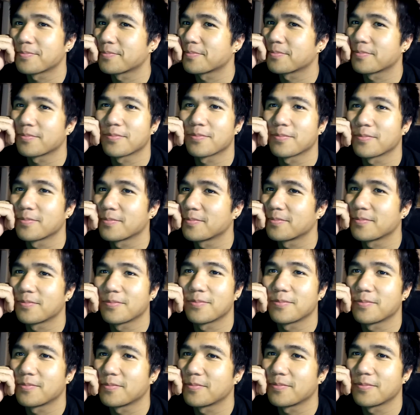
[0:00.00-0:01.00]

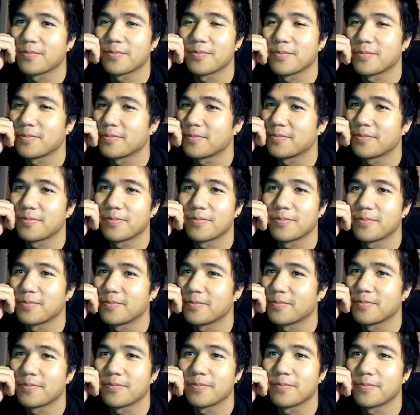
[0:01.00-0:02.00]

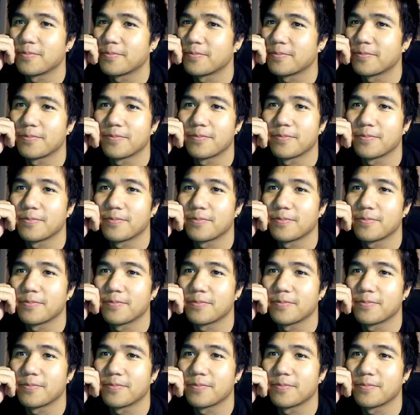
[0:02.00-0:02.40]
Nobody speaks.